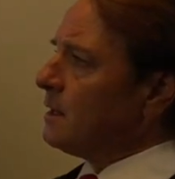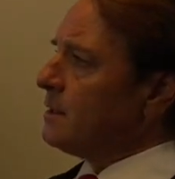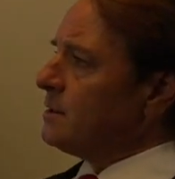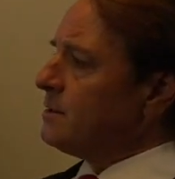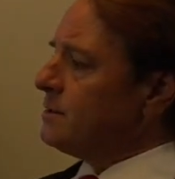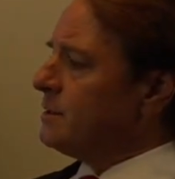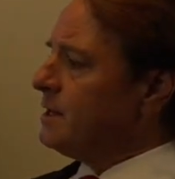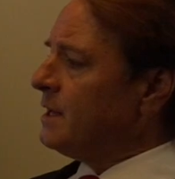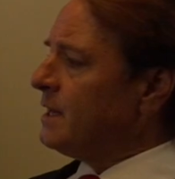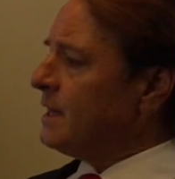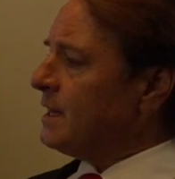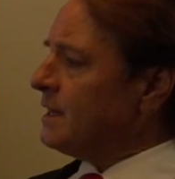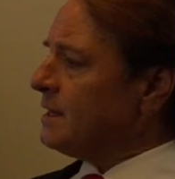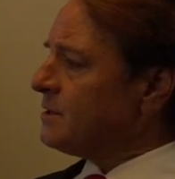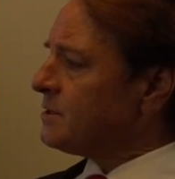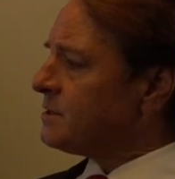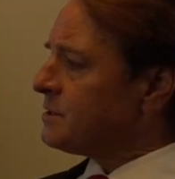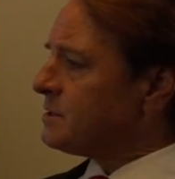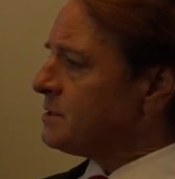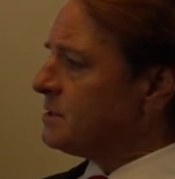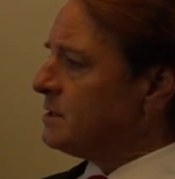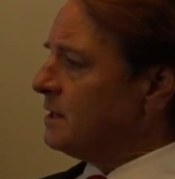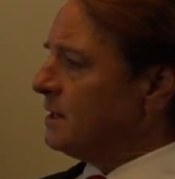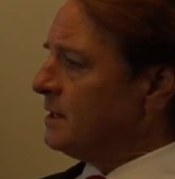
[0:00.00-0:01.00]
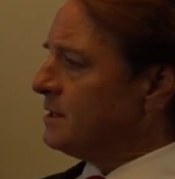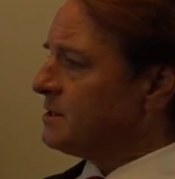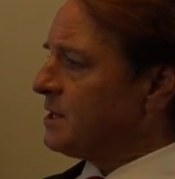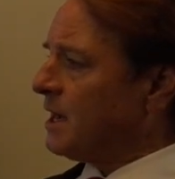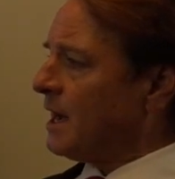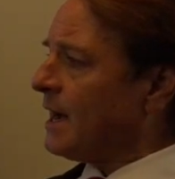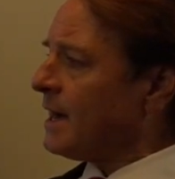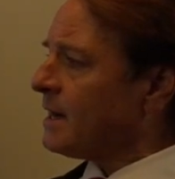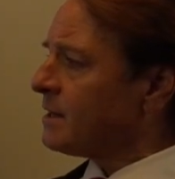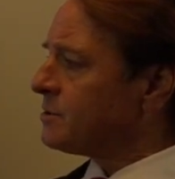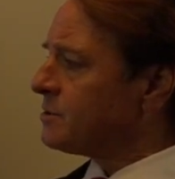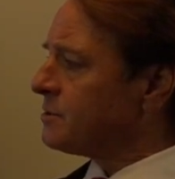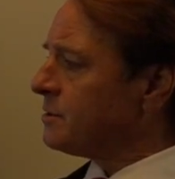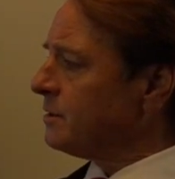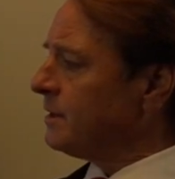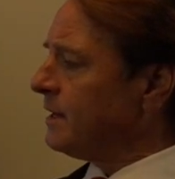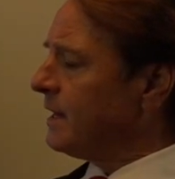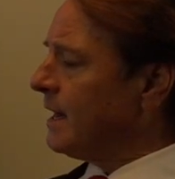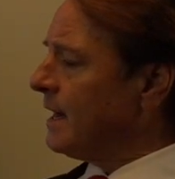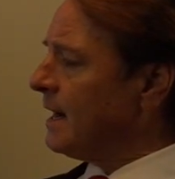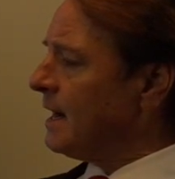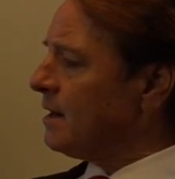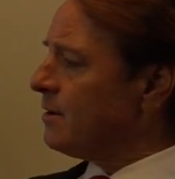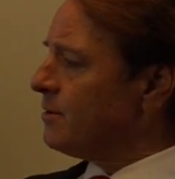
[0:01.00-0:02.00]
This is
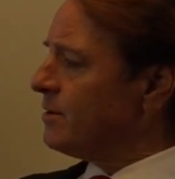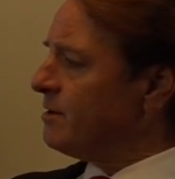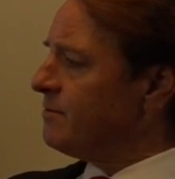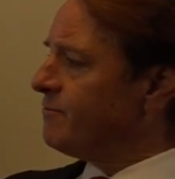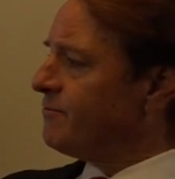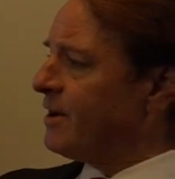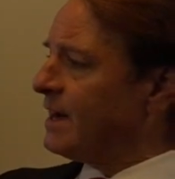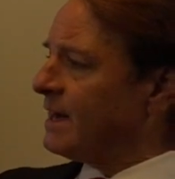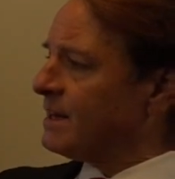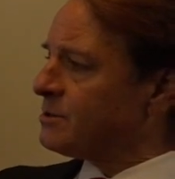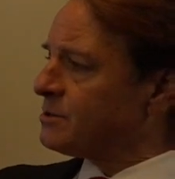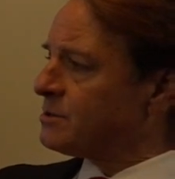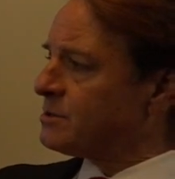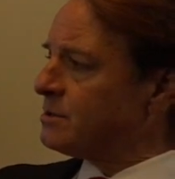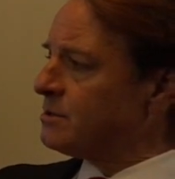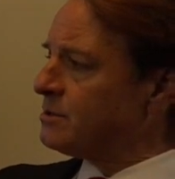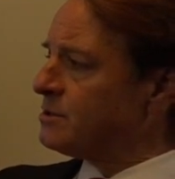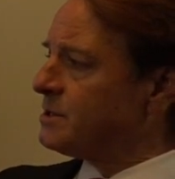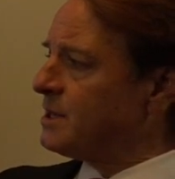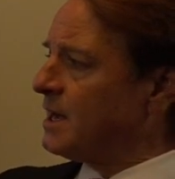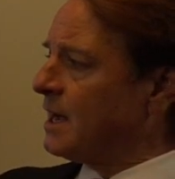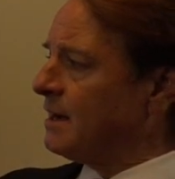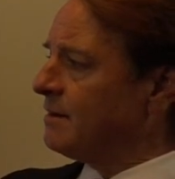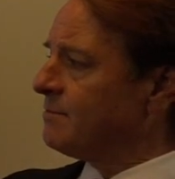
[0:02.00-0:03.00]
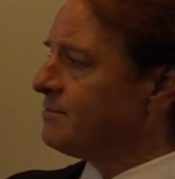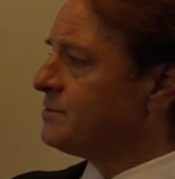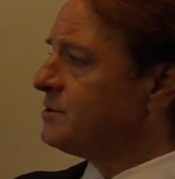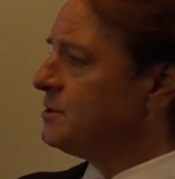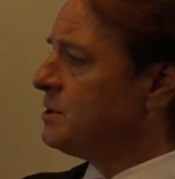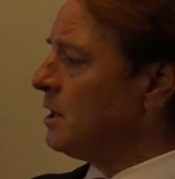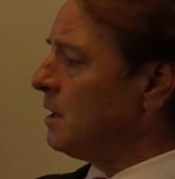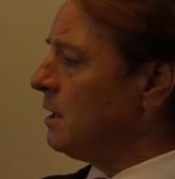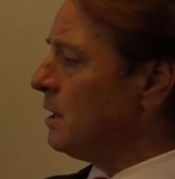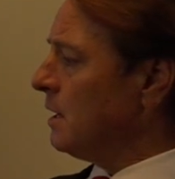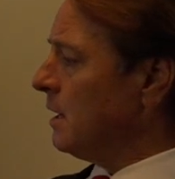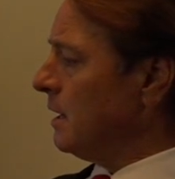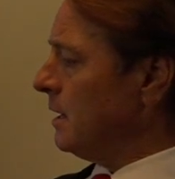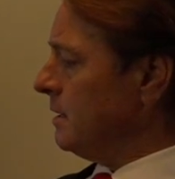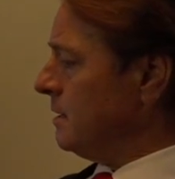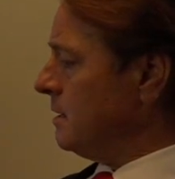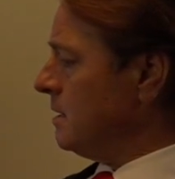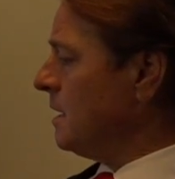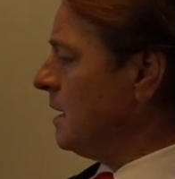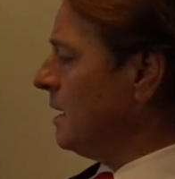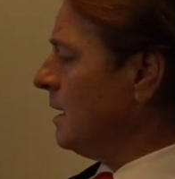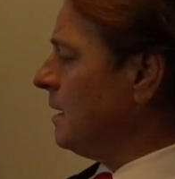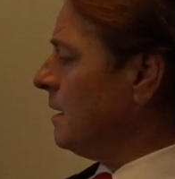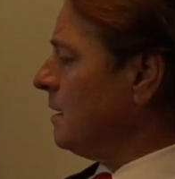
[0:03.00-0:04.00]
actually how investors have done.